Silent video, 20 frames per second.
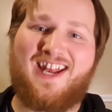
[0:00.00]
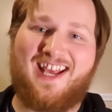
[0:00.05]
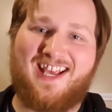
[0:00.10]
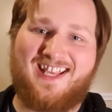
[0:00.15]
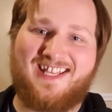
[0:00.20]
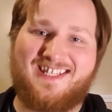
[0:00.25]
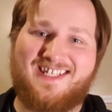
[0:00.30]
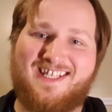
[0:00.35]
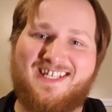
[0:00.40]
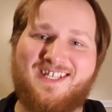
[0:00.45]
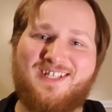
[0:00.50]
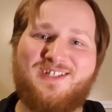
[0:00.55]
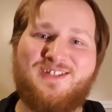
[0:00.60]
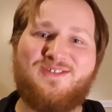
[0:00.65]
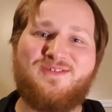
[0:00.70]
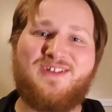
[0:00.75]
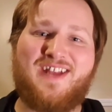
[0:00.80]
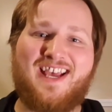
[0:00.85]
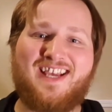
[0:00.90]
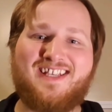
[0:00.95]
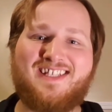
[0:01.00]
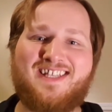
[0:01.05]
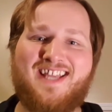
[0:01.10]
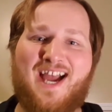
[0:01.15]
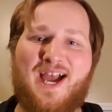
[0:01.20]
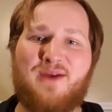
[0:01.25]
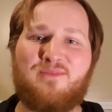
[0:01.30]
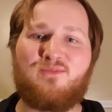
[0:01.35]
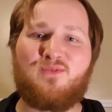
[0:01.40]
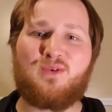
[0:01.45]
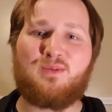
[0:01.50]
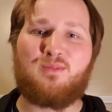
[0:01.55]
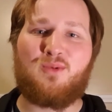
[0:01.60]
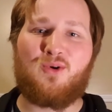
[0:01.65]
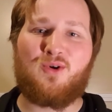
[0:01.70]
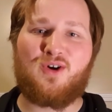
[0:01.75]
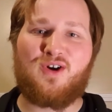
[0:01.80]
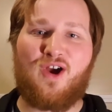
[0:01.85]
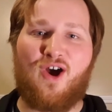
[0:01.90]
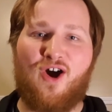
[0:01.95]
so that I can see you next
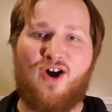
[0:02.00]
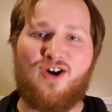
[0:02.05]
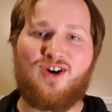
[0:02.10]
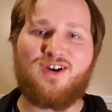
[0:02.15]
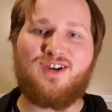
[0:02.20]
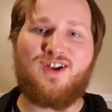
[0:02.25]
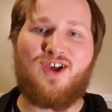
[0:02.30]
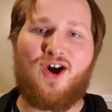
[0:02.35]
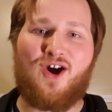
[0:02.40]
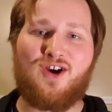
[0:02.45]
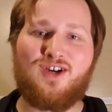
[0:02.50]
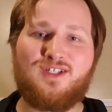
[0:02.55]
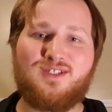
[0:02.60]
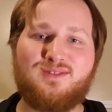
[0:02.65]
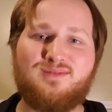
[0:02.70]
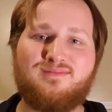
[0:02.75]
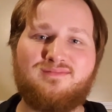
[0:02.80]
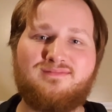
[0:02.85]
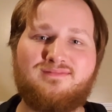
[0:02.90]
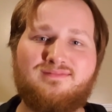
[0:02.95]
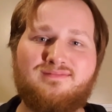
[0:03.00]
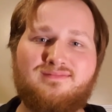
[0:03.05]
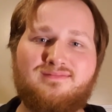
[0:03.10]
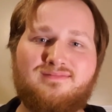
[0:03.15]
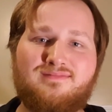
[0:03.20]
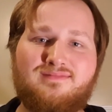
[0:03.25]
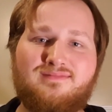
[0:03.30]
time for more R&R.